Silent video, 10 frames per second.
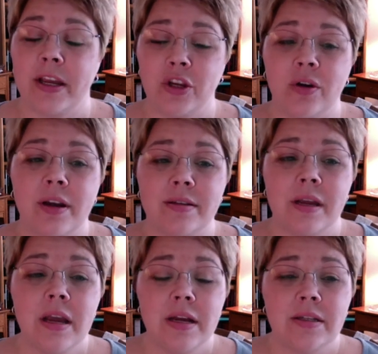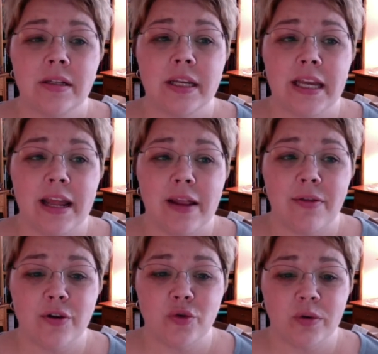and you guys delineated
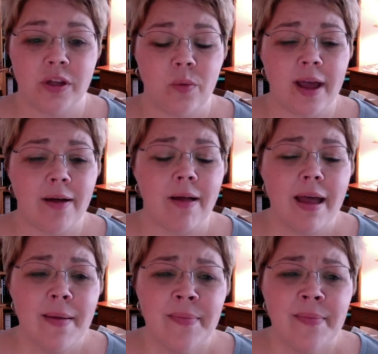those really well.